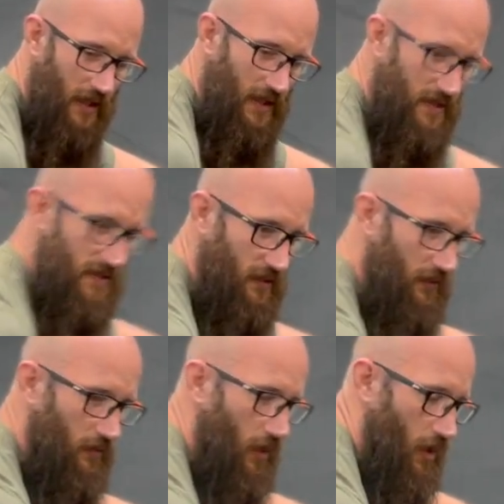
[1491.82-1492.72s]
it
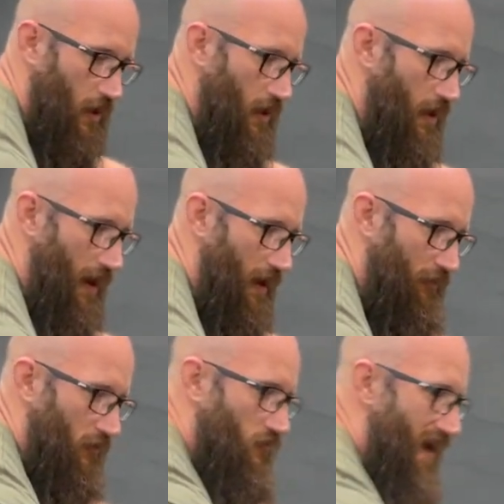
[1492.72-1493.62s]
into a
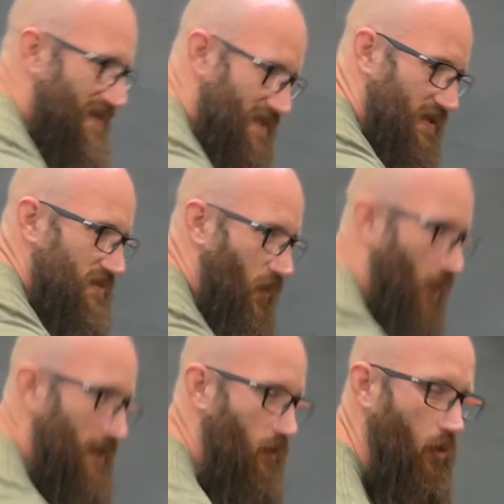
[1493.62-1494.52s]
thoracic
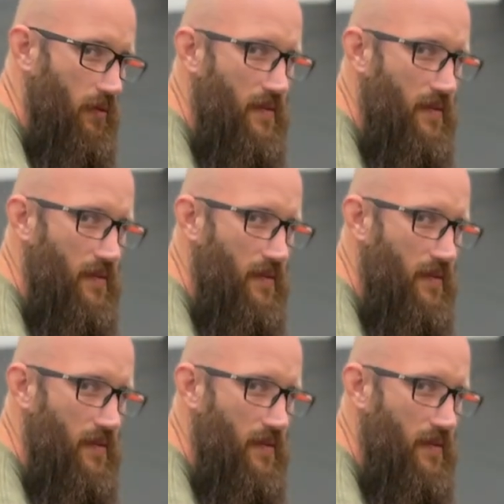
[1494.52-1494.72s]
spine. Now what we